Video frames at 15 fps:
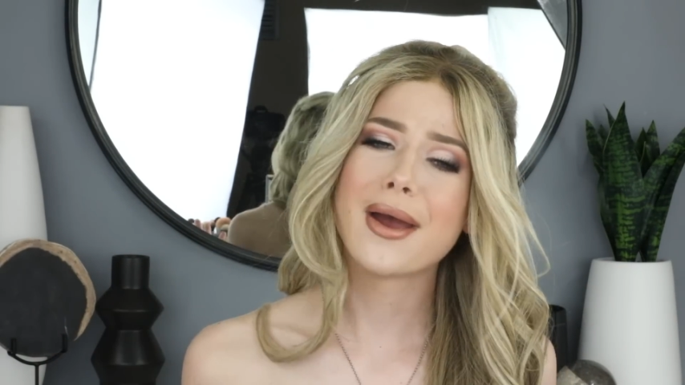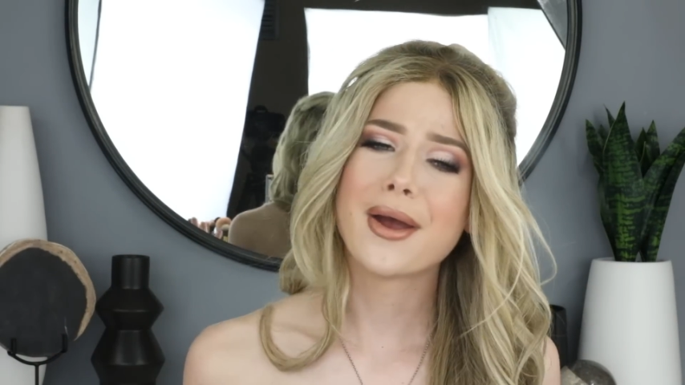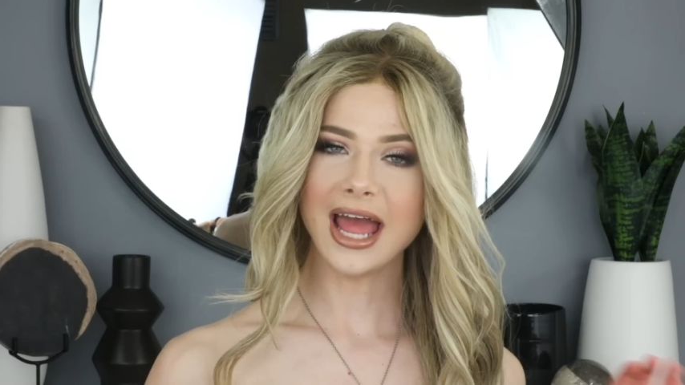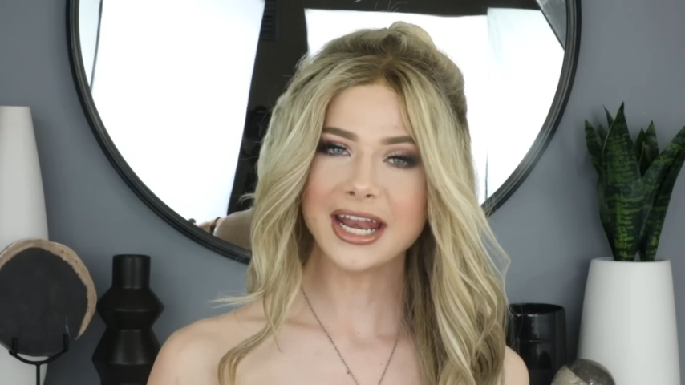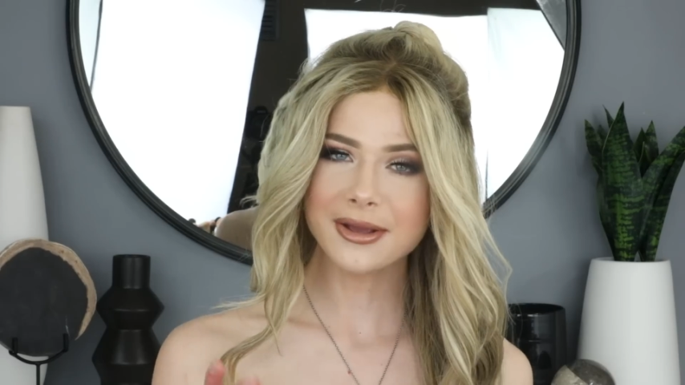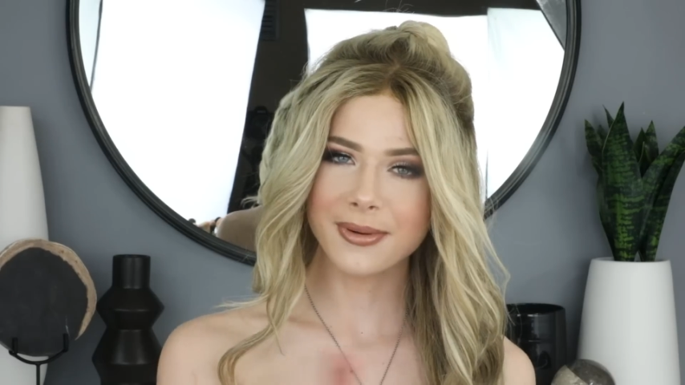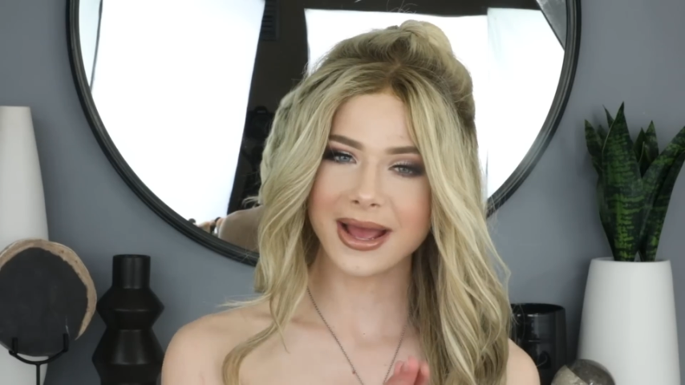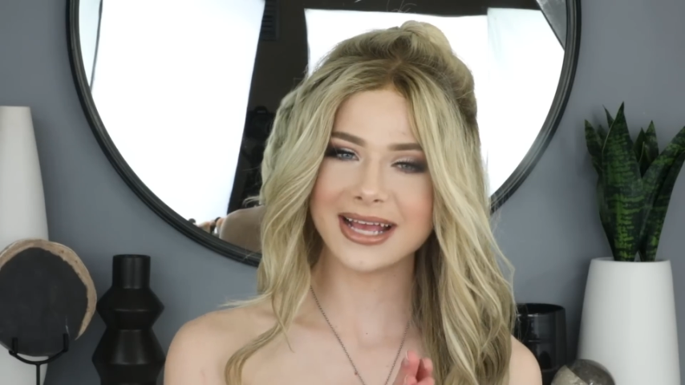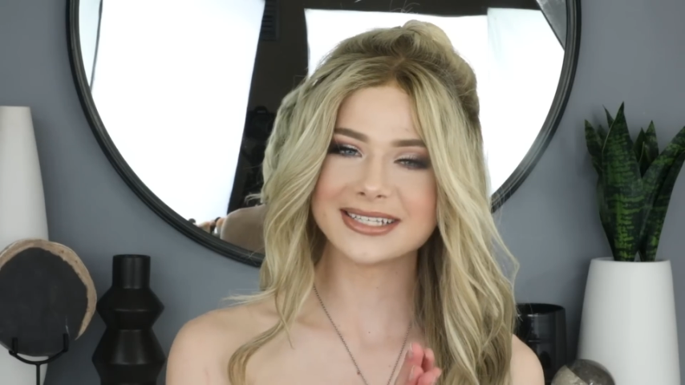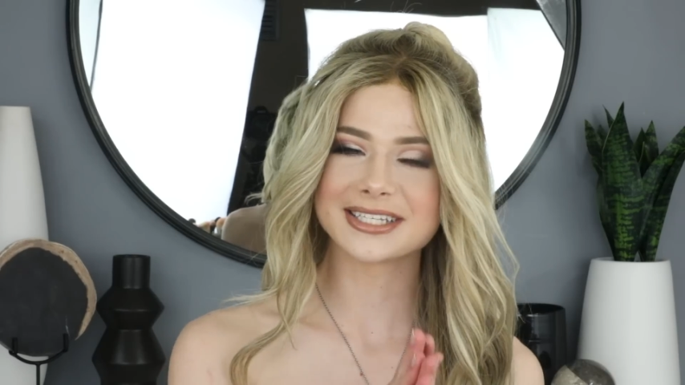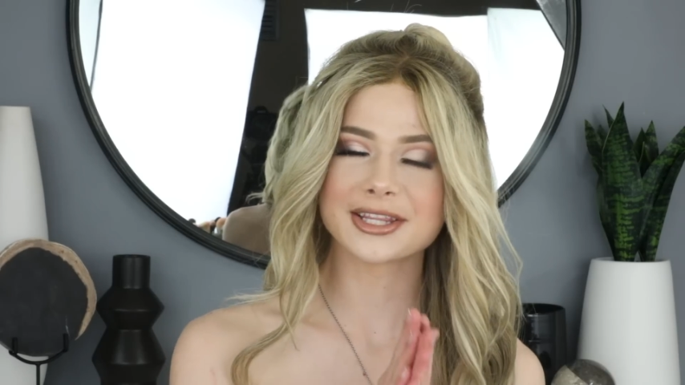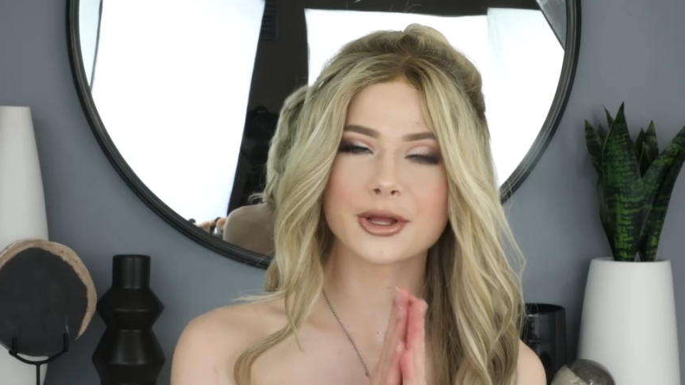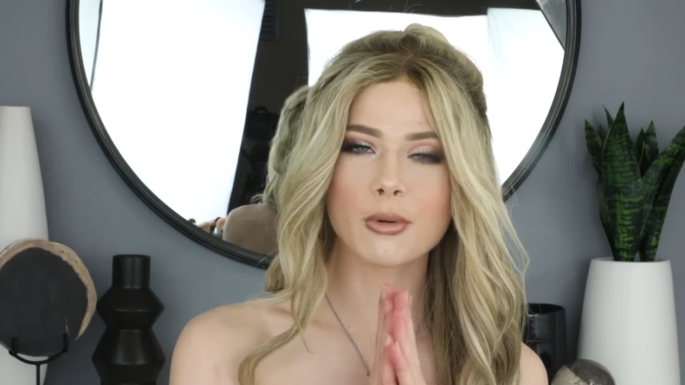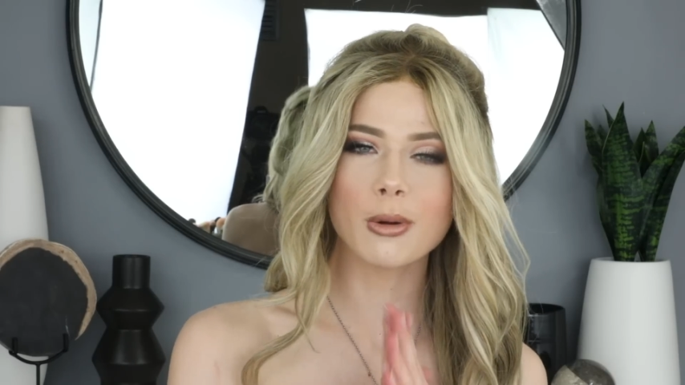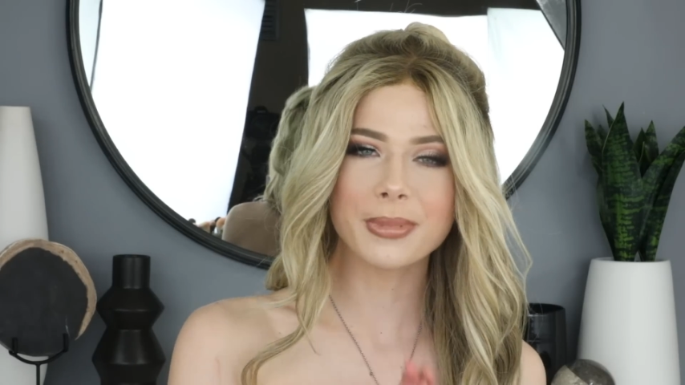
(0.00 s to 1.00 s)

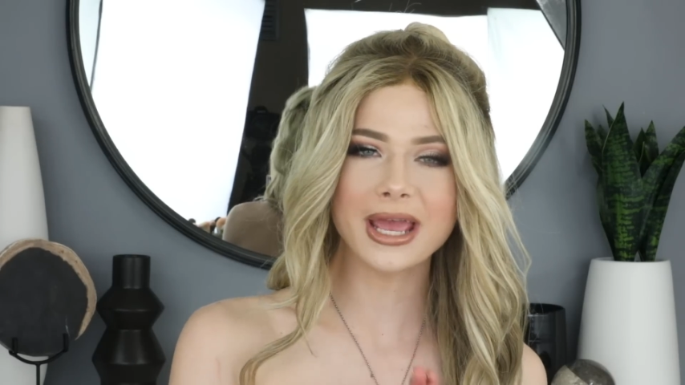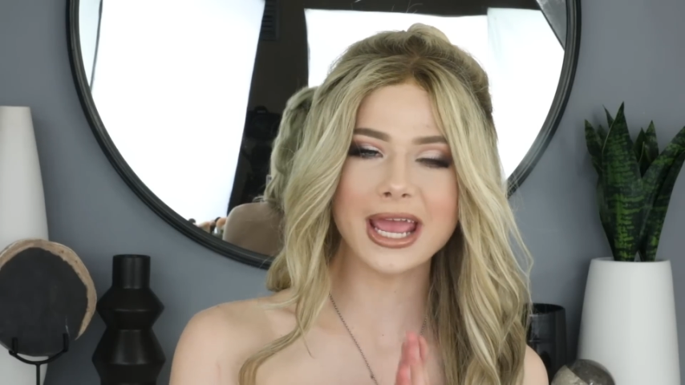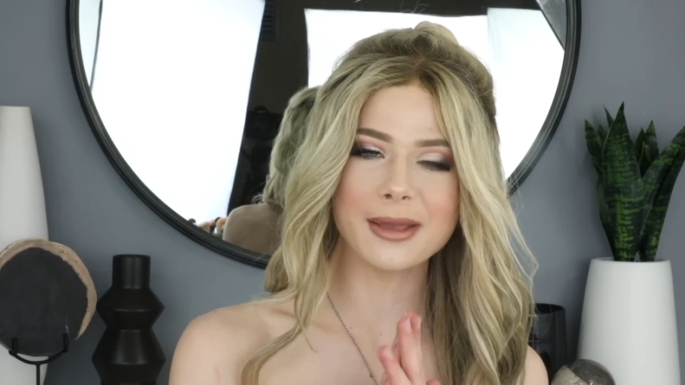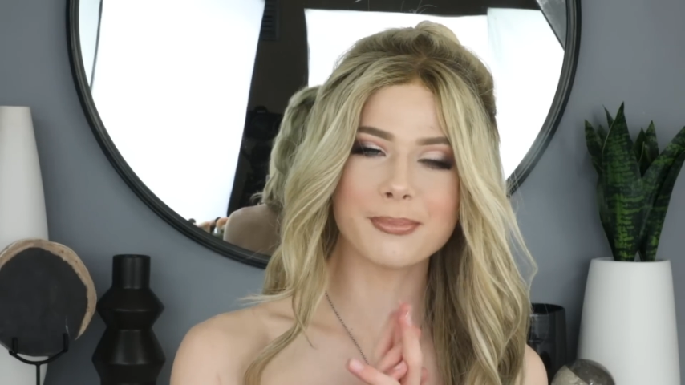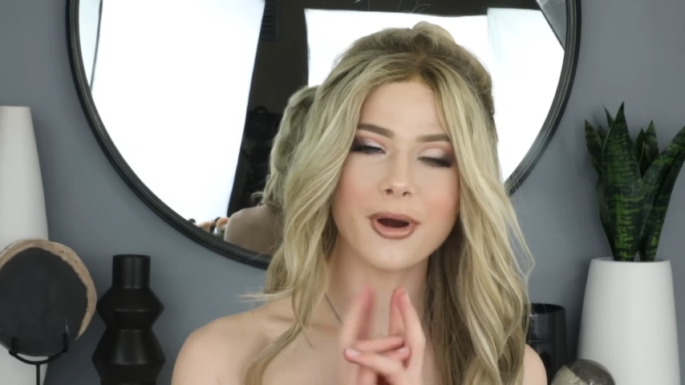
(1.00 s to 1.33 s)
Anyways, there will be a